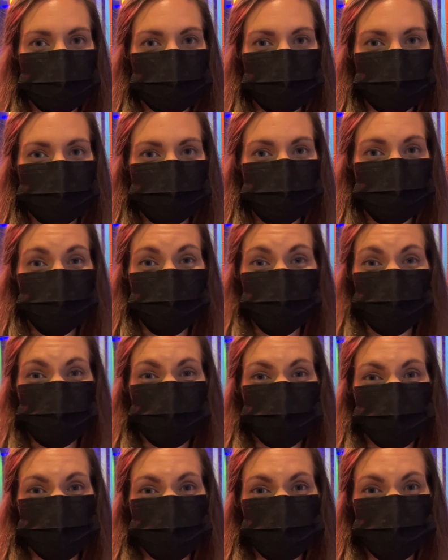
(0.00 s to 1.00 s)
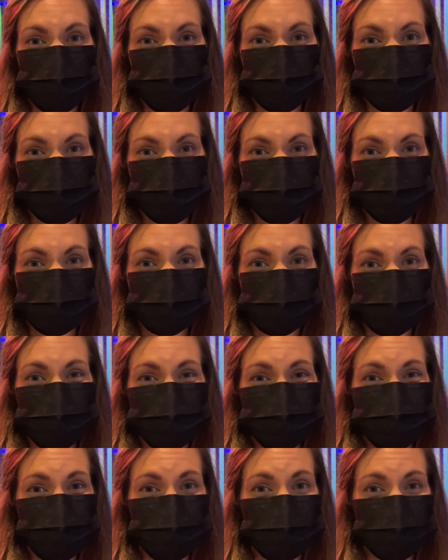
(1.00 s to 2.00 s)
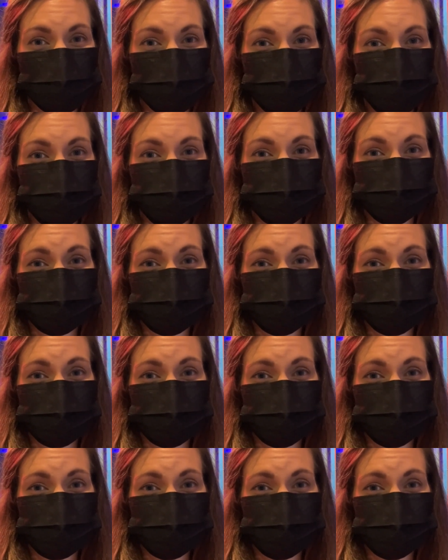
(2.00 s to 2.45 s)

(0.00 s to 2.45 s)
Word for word: And we love the Science Centre because it's so hands-on,